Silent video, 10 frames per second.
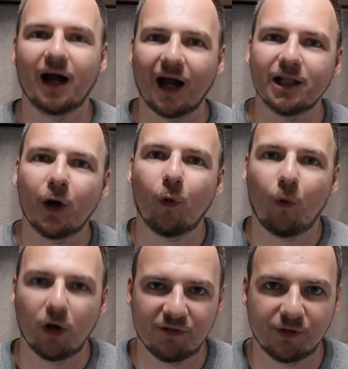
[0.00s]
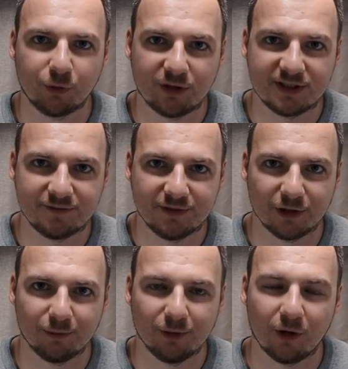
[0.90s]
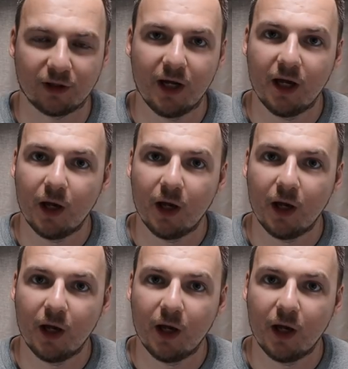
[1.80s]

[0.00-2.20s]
Hello on VanTouristvideo vlog.